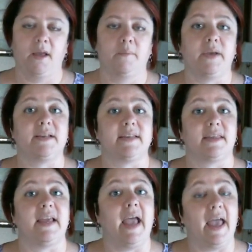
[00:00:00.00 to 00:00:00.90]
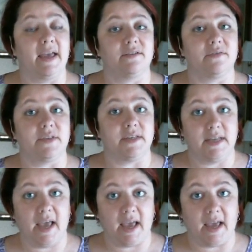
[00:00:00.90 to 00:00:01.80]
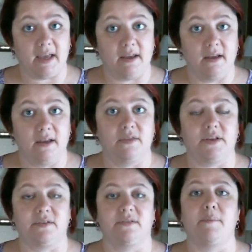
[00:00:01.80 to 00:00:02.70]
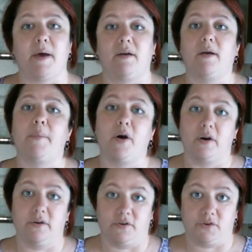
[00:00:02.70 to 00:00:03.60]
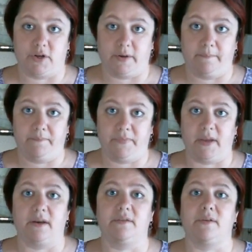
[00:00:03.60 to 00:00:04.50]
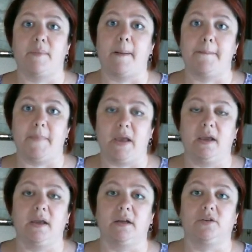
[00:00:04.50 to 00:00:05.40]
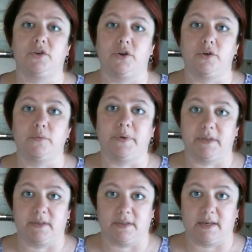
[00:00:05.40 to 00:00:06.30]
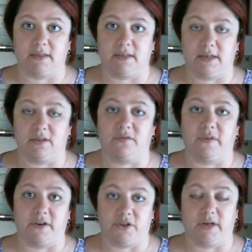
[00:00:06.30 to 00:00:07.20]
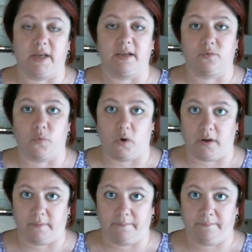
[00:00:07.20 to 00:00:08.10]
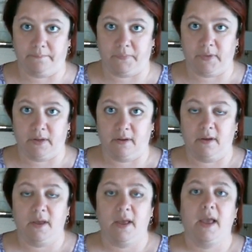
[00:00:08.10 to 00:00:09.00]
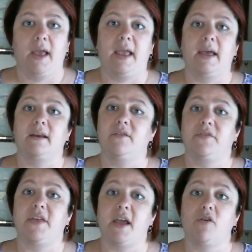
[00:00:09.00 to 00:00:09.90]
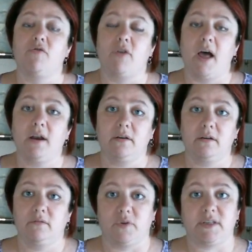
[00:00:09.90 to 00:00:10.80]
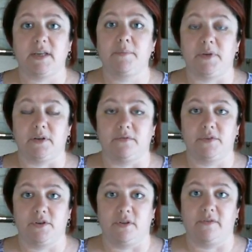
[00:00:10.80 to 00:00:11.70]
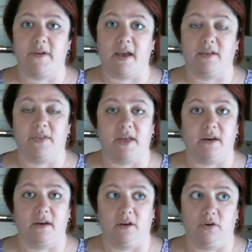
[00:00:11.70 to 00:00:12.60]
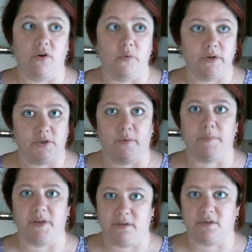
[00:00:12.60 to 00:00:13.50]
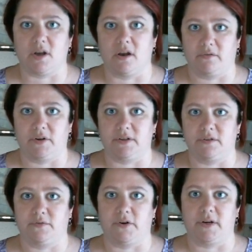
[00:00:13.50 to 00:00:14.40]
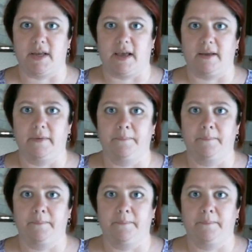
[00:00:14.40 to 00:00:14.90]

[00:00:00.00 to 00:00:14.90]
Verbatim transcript: Because at the end of the day, this is about a partnership. It is about making two business entities function as one. And if they are not receptive to the fact that you're going to a business conference for a day,